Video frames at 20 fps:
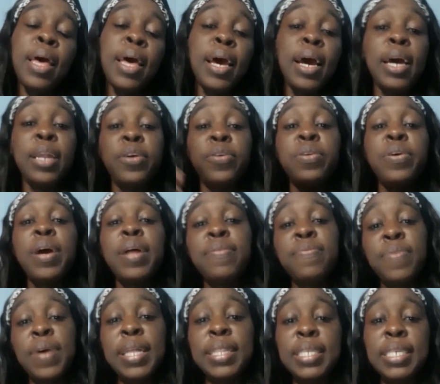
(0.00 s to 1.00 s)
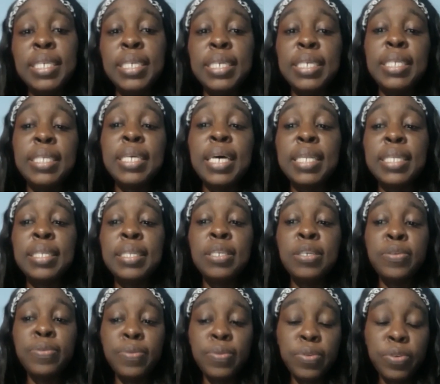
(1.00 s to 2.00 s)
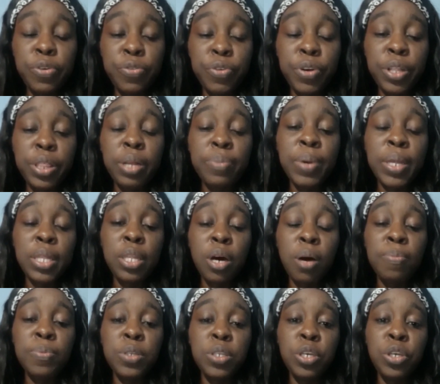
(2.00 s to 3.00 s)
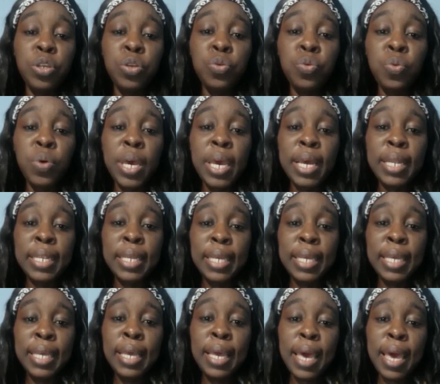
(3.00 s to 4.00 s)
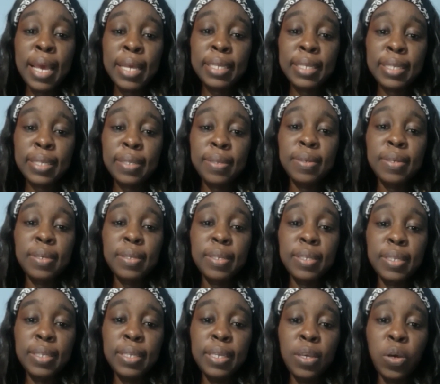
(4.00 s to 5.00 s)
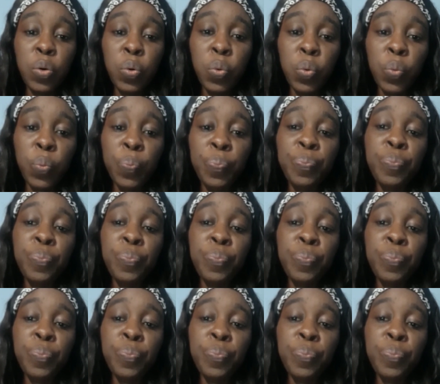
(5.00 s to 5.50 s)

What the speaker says: Another advantage is that the curriculum adopts the UNESCO